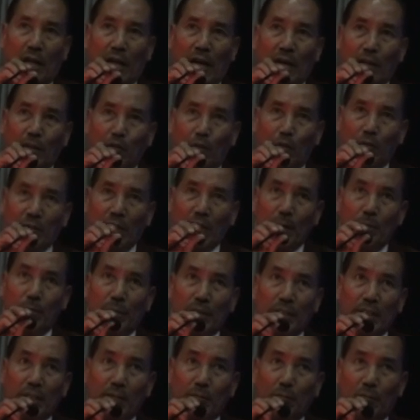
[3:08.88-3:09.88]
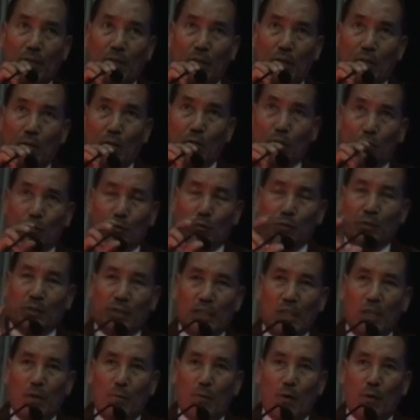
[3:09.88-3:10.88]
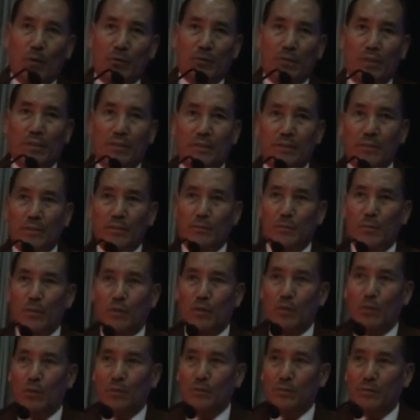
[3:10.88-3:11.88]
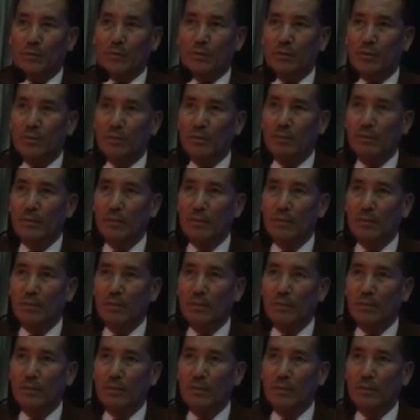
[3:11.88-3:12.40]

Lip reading: I don't have nothing more to say about this, because